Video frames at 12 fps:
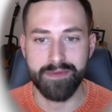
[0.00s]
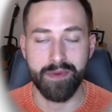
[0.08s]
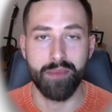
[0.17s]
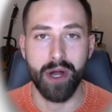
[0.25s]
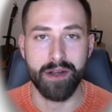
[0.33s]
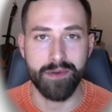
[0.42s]
for
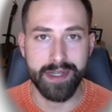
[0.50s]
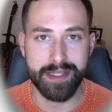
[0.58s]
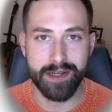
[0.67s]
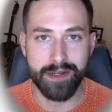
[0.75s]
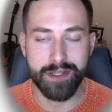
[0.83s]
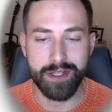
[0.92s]
product
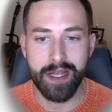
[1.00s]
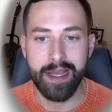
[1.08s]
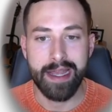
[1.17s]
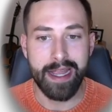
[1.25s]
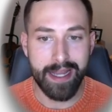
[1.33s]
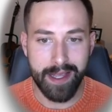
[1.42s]
research
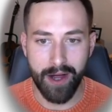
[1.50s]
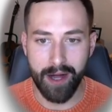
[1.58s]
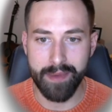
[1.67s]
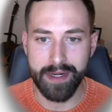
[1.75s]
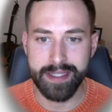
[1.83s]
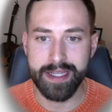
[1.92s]
in
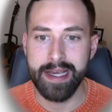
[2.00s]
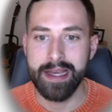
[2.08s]
e-commerce